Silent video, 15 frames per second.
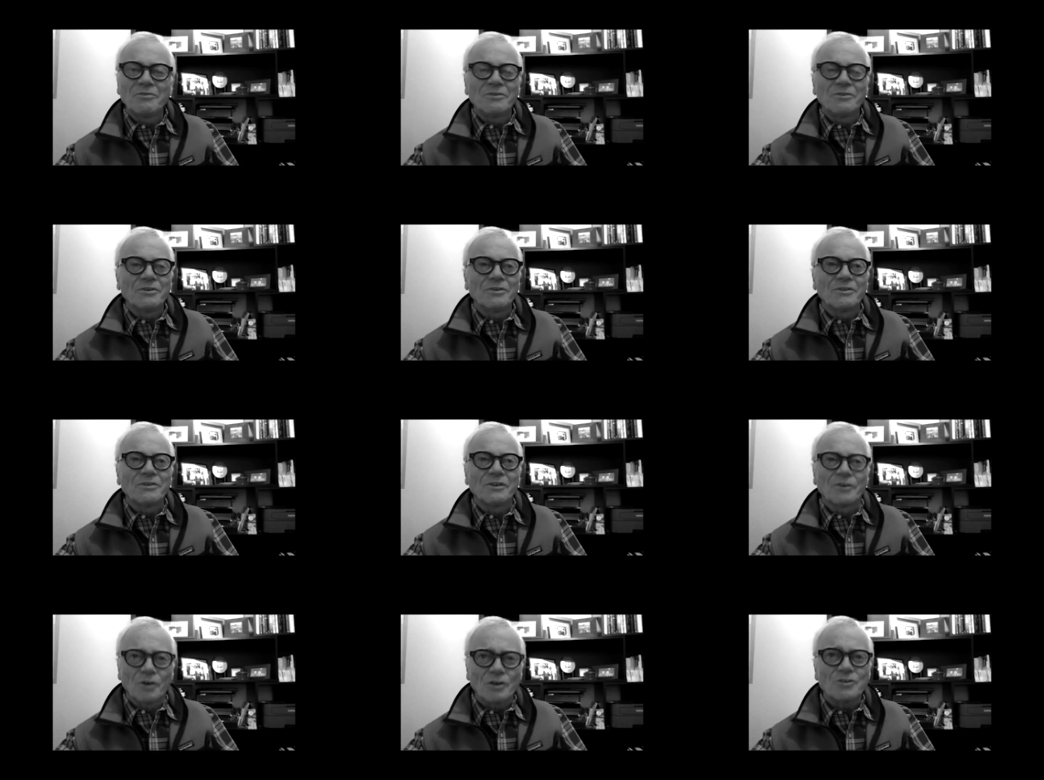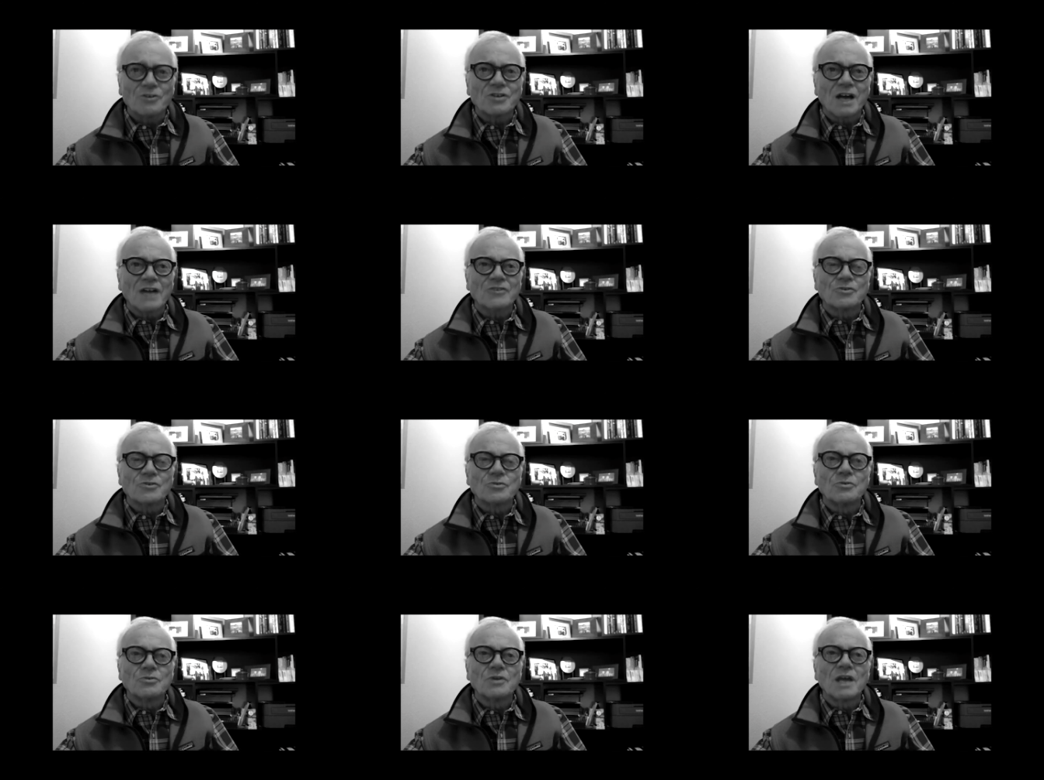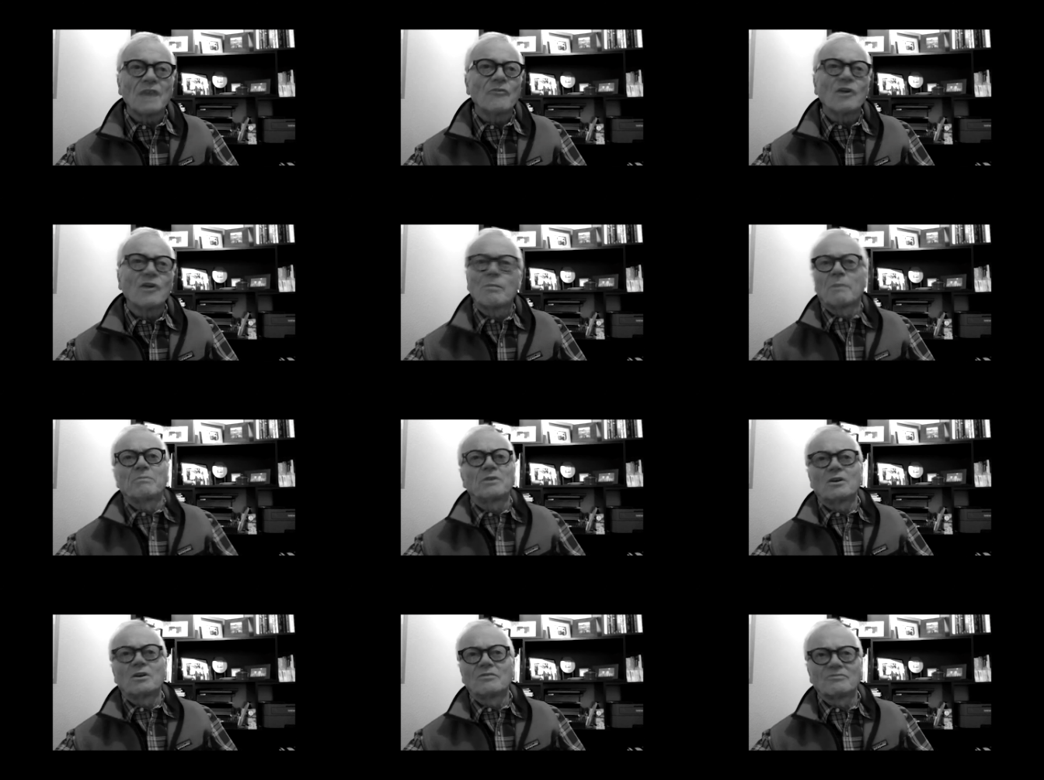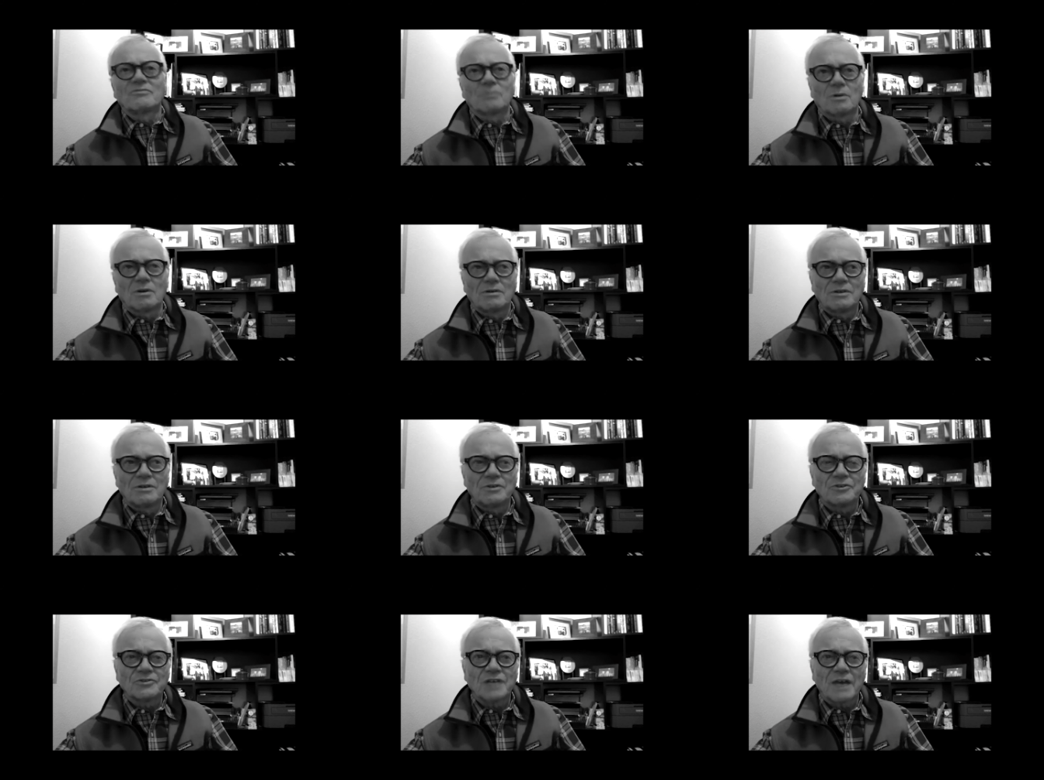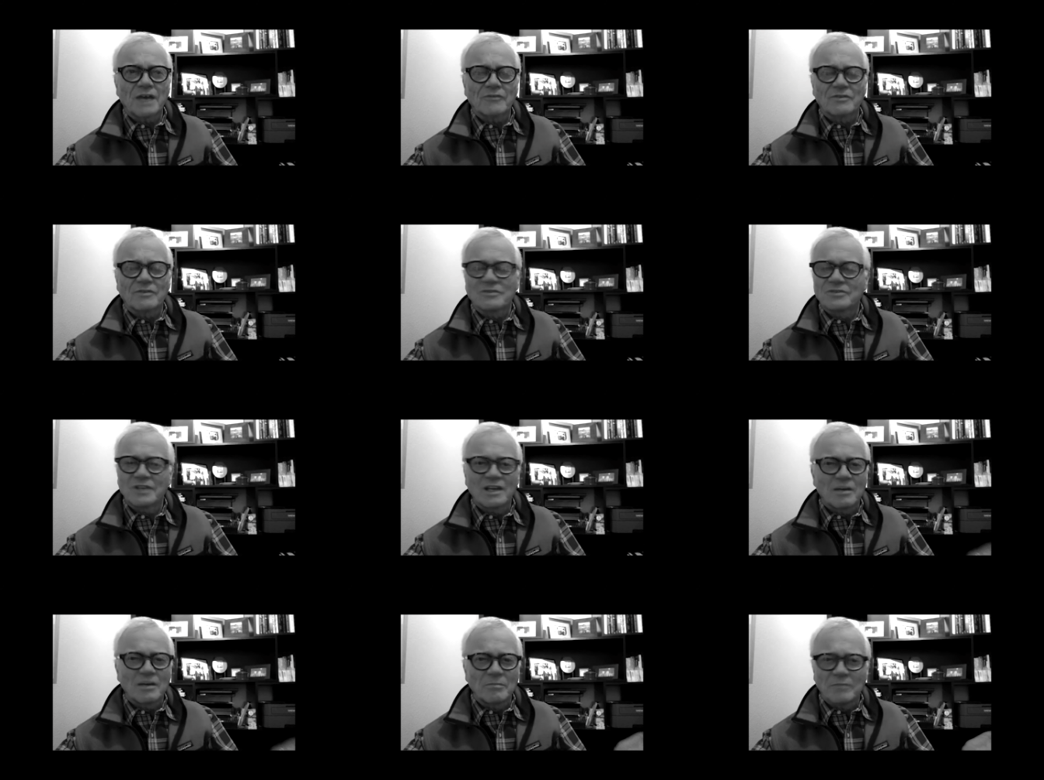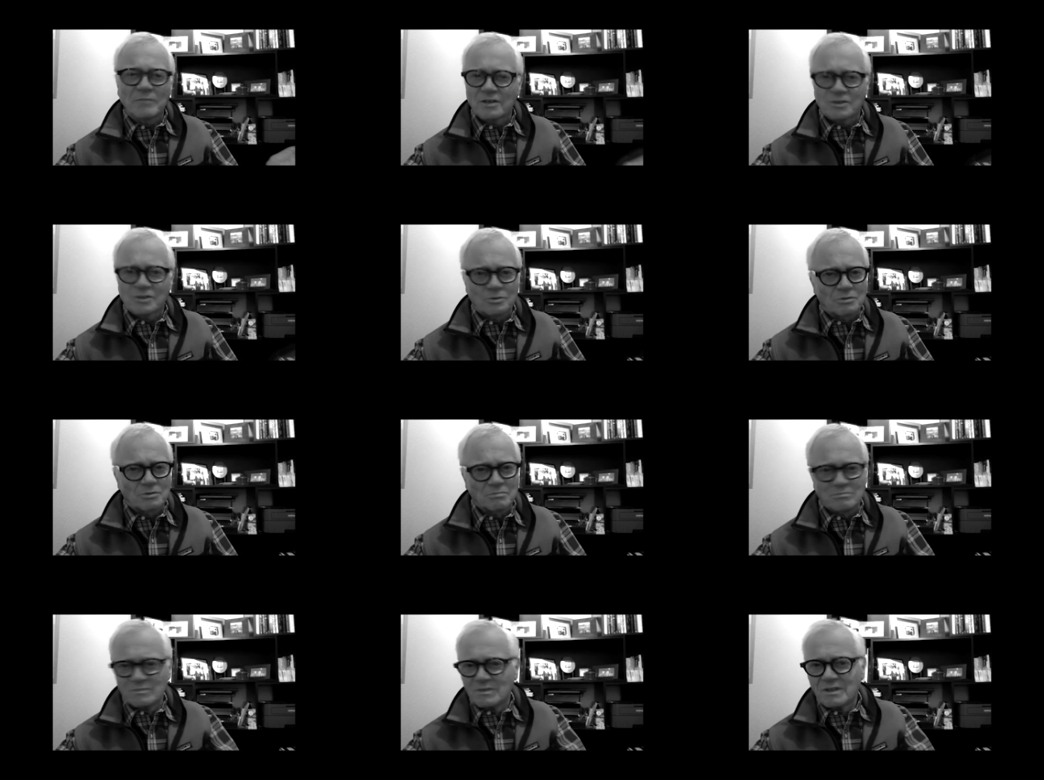you the good shots you never are prepared for. You just have to see them and shoot them.